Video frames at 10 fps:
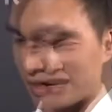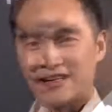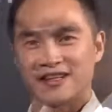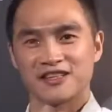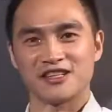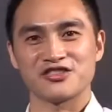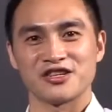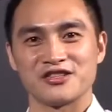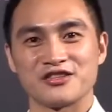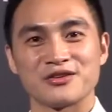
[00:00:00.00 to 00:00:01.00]
In
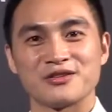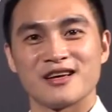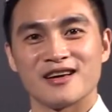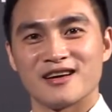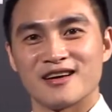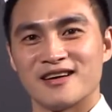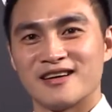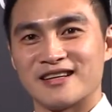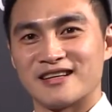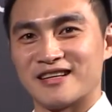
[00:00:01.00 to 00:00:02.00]
addition to the
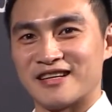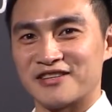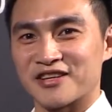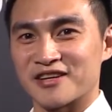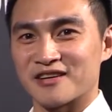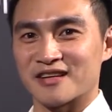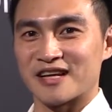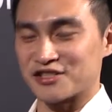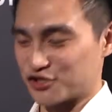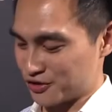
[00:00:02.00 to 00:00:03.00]
Intel
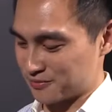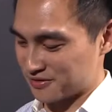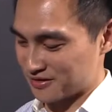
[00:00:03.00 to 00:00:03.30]
LAN chip,